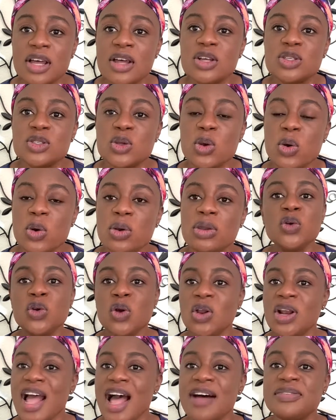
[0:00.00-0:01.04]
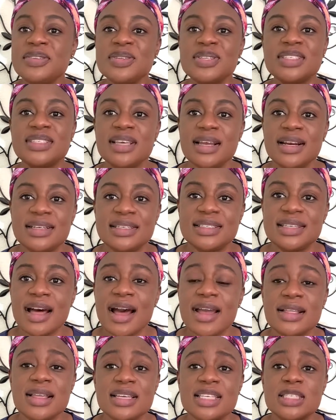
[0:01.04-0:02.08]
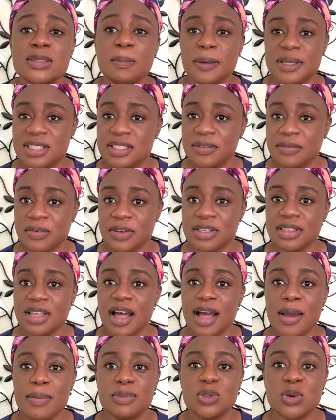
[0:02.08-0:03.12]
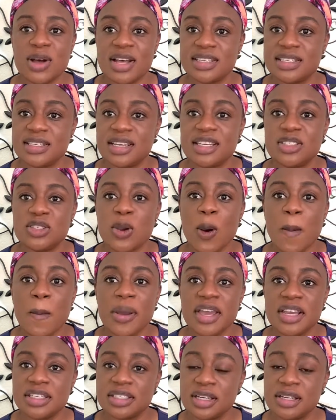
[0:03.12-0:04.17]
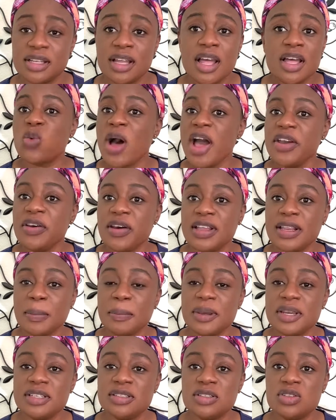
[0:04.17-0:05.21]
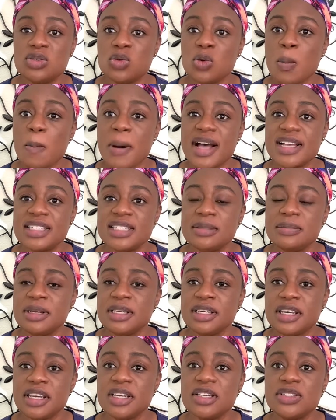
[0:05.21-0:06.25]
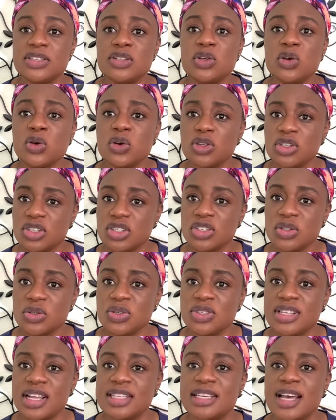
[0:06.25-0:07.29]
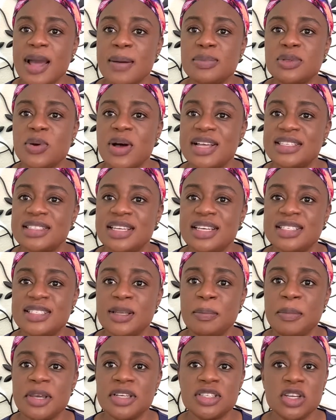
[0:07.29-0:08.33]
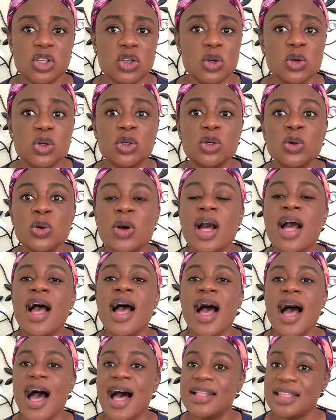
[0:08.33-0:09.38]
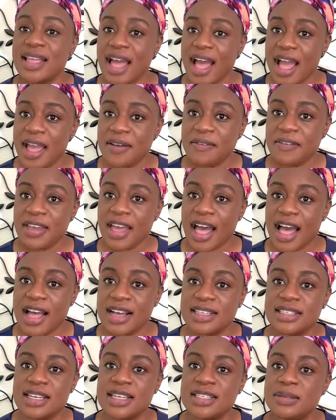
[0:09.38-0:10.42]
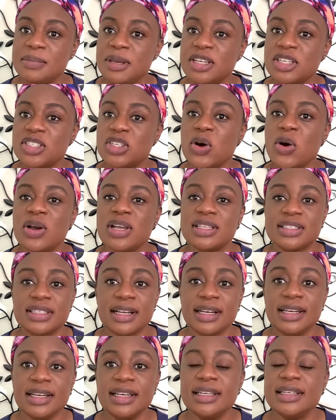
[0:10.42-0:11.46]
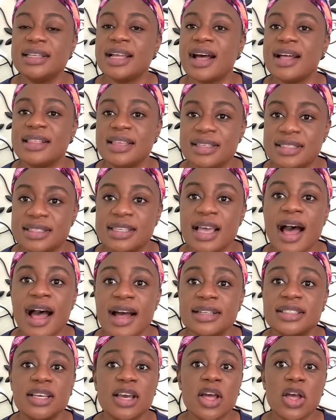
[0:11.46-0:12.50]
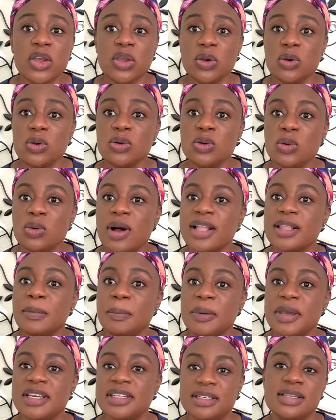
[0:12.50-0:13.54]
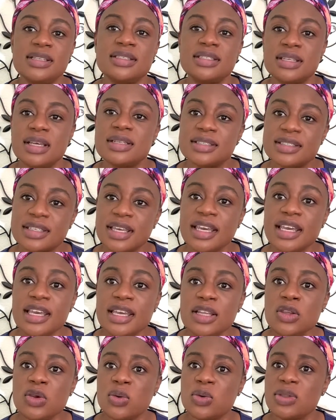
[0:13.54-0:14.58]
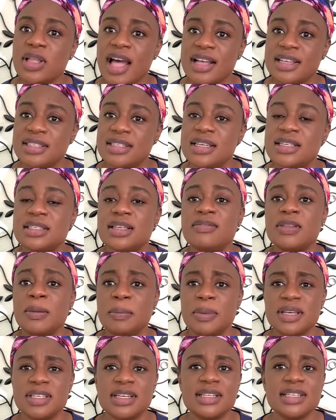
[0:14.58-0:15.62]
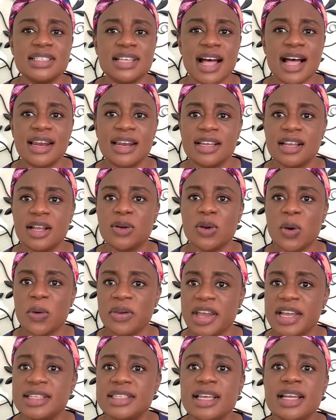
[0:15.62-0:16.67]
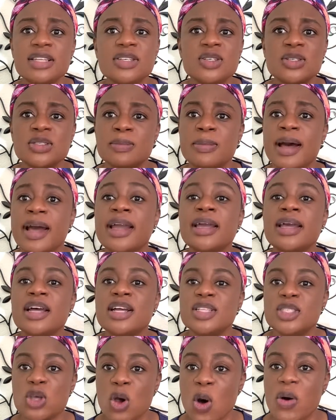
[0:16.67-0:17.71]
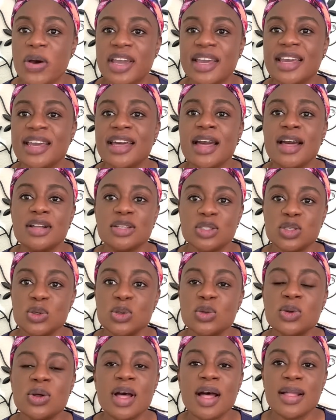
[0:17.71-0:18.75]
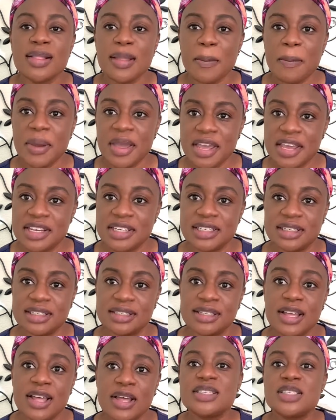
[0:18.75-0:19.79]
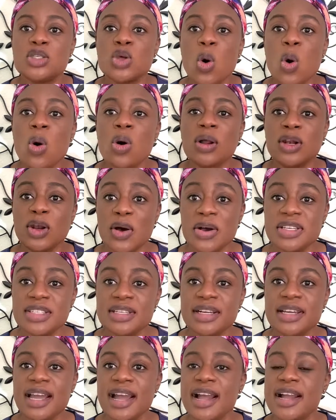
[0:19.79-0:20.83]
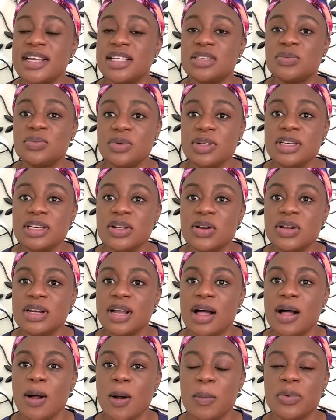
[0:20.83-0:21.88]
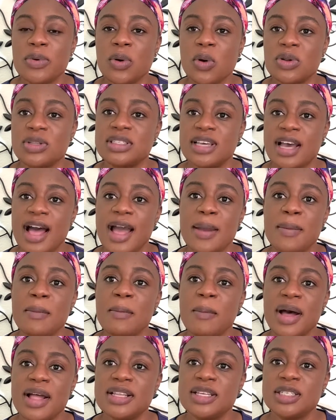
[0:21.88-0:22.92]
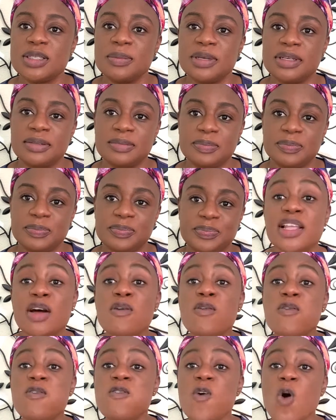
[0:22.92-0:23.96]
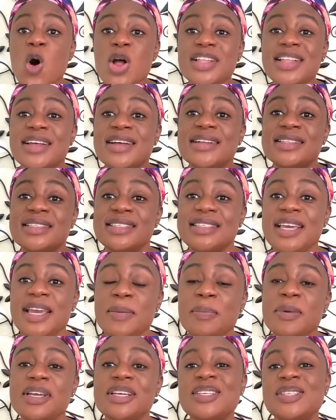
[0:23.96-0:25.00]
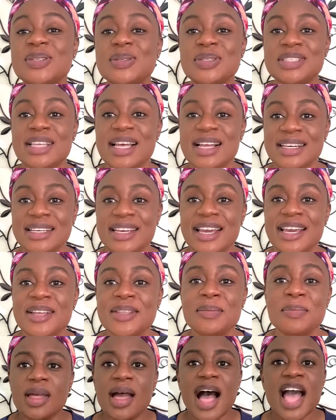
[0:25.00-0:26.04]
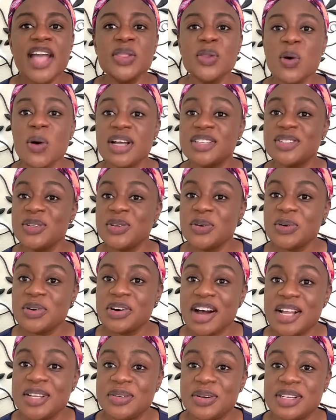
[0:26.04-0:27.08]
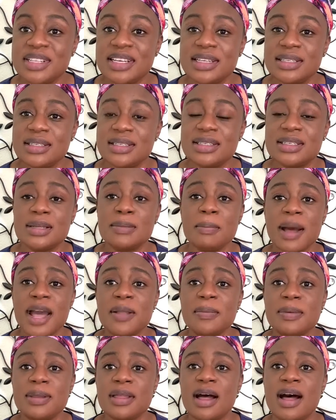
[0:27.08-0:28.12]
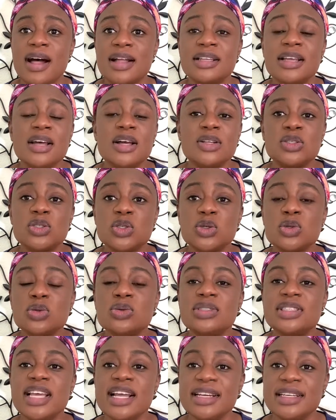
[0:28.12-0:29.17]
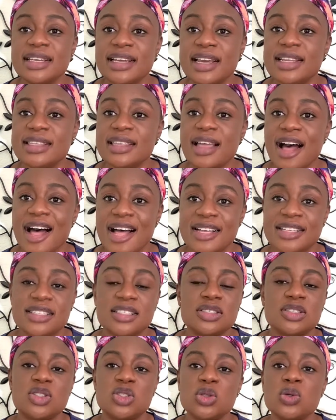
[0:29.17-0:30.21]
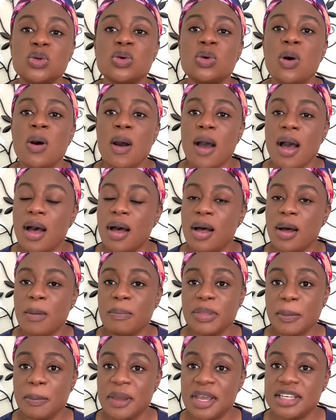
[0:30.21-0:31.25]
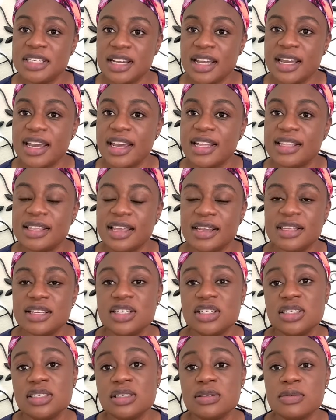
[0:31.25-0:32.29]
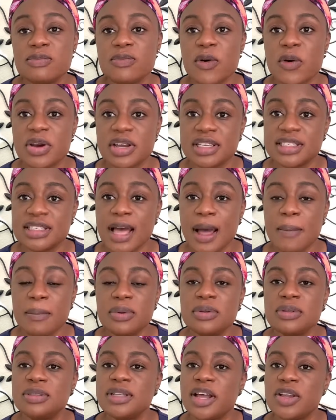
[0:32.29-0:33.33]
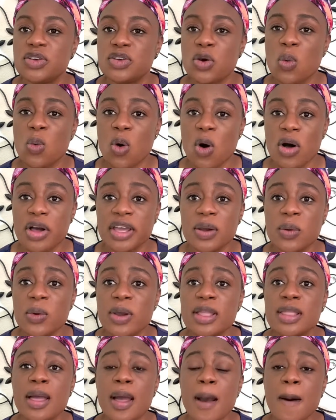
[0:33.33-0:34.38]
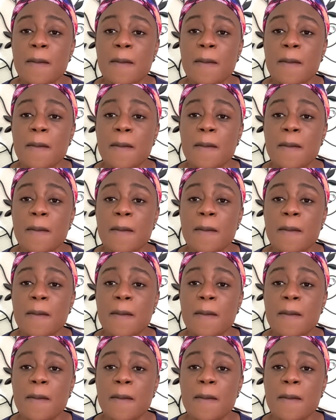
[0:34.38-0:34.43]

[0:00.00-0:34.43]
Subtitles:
So you don't have to set aside a specific time to assess your patient. While you're in the patient's room passing medication, you could just use that time to assess the patient. You could look at the IV access, make sure it's clean and intact. You could look at the patient's skin. You could assess if the patient is alert and oriented just by talking to the patient. So cluster care is really going to help you on time management. The fourth tip is to delegate. I know as new graduate nurses, it might be hard to delegate tasks to the patient care technician, for example, that you're working with.